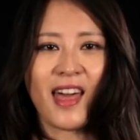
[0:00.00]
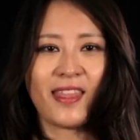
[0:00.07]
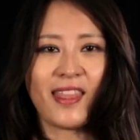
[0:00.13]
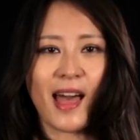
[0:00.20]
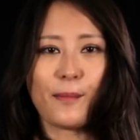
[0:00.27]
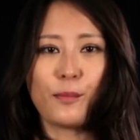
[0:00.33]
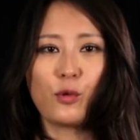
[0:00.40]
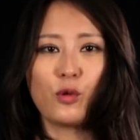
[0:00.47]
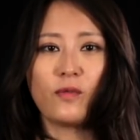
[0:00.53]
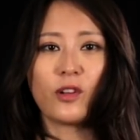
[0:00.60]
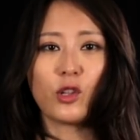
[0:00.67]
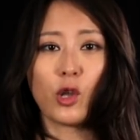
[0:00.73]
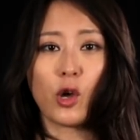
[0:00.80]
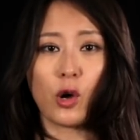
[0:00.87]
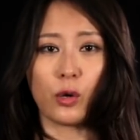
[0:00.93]
That move
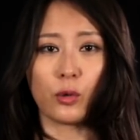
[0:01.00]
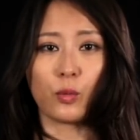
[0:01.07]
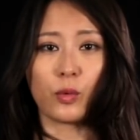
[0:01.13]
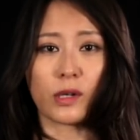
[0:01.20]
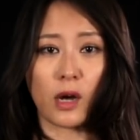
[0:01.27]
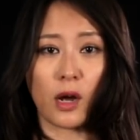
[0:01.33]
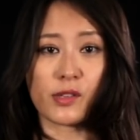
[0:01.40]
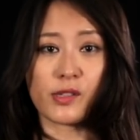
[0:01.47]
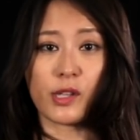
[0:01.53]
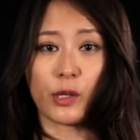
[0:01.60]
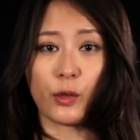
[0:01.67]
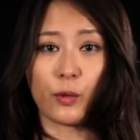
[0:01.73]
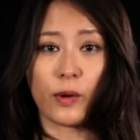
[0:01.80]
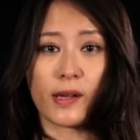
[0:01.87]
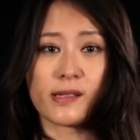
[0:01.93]
alone would cost the
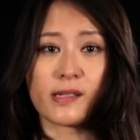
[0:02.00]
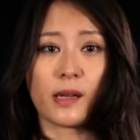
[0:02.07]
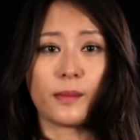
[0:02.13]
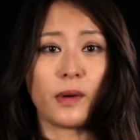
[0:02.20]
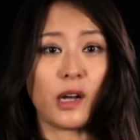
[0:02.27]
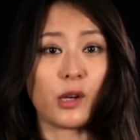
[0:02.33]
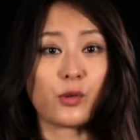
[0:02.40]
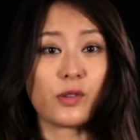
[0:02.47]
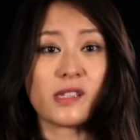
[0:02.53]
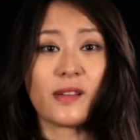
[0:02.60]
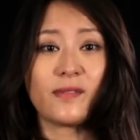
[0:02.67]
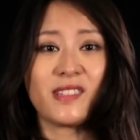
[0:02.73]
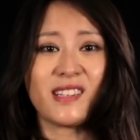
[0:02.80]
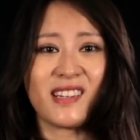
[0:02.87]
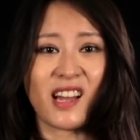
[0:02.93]
US some
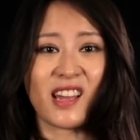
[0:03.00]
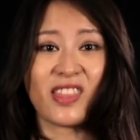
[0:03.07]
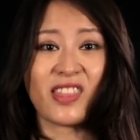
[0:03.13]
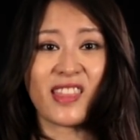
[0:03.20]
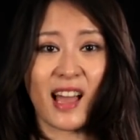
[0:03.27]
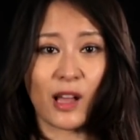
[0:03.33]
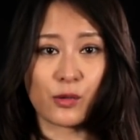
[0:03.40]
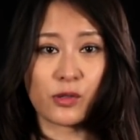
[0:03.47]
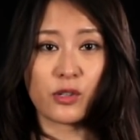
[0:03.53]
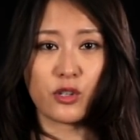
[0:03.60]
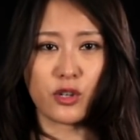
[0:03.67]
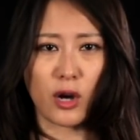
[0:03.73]
179,000